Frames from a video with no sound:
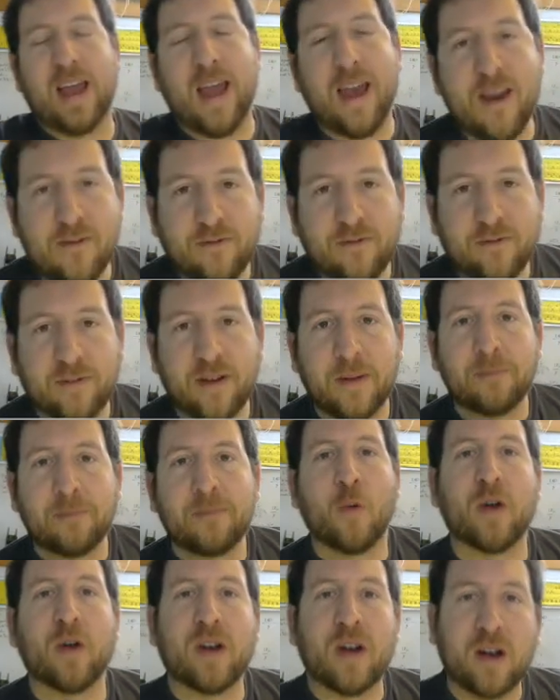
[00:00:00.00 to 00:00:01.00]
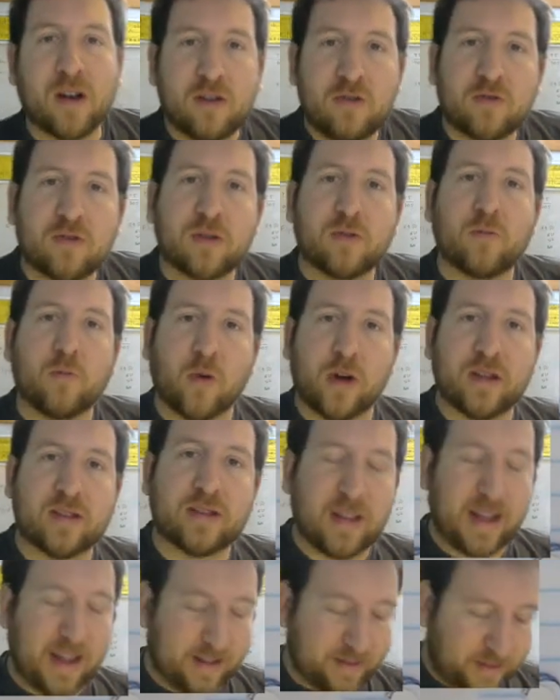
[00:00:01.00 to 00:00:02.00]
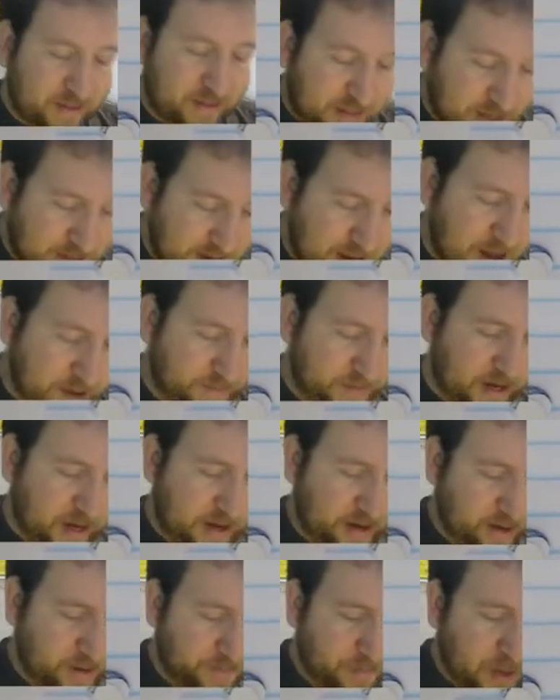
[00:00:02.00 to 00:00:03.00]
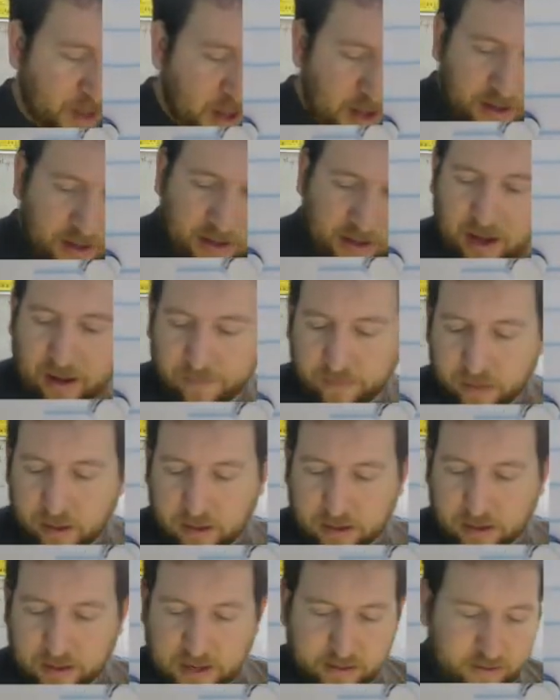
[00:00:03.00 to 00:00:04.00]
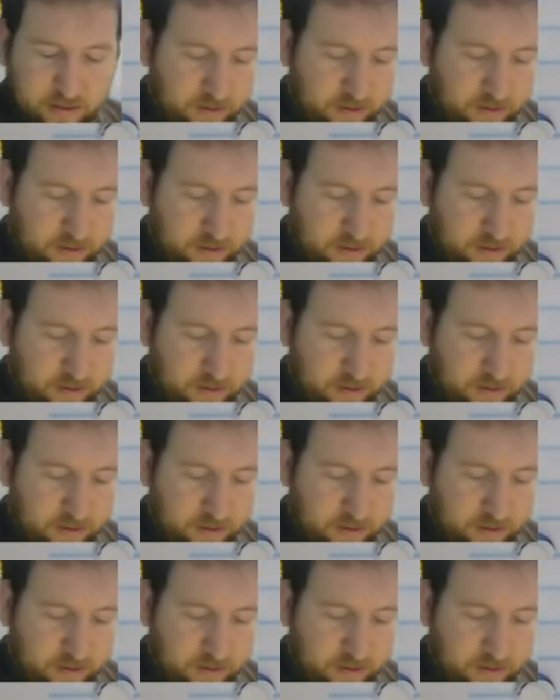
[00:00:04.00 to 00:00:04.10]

if 100 was its denominator? Okay, let's